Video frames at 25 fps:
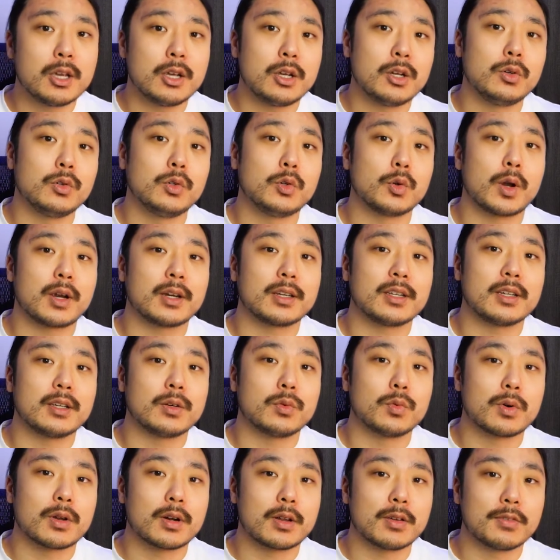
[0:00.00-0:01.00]
who
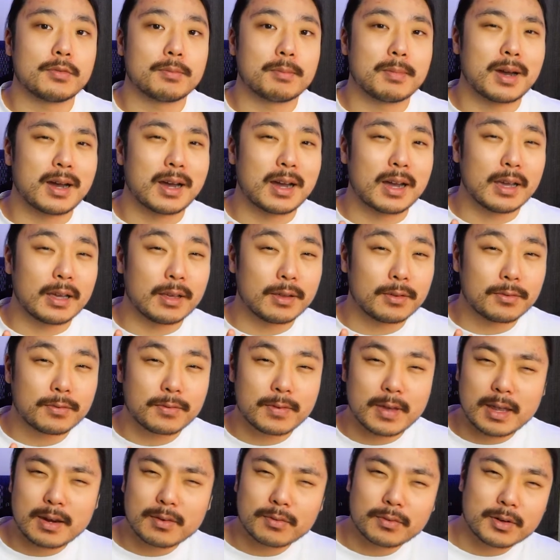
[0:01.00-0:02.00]
directed one of my
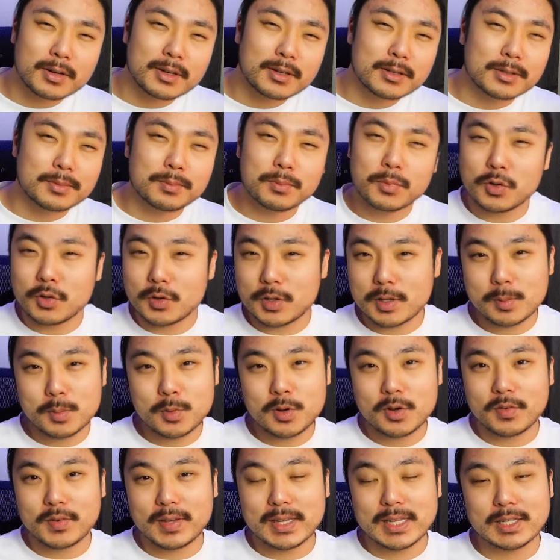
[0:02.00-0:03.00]
favorite moody
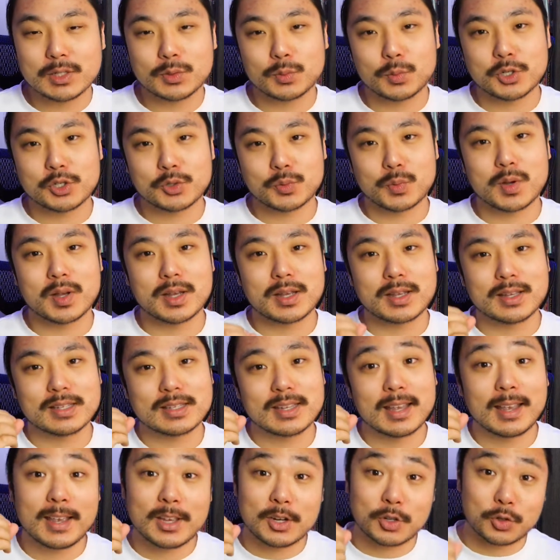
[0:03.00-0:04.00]
movies, which
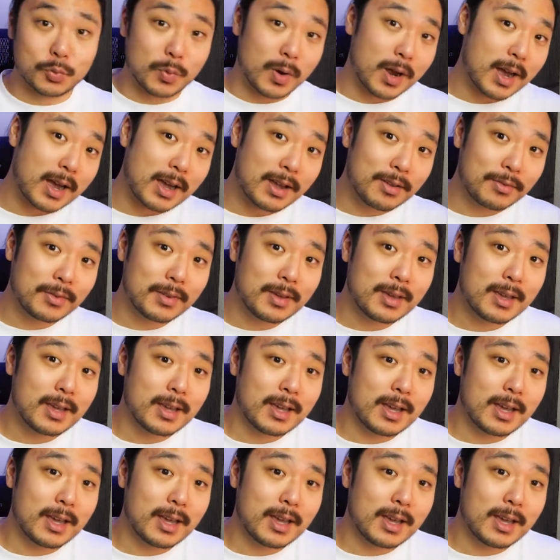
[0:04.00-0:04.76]
was Drive,